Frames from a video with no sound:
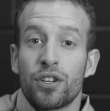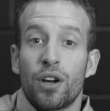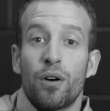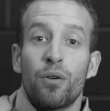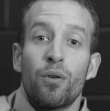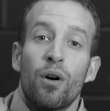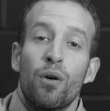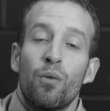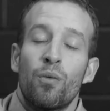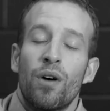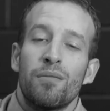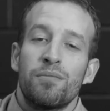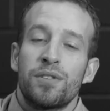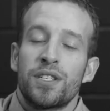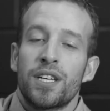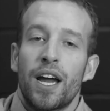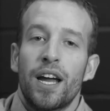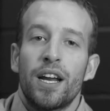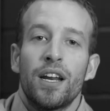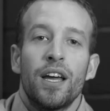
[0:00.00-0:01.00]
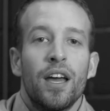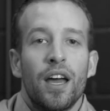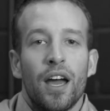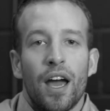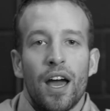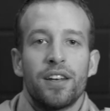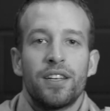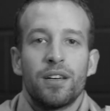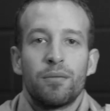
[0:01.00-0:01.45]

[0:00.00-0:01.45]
go to our website at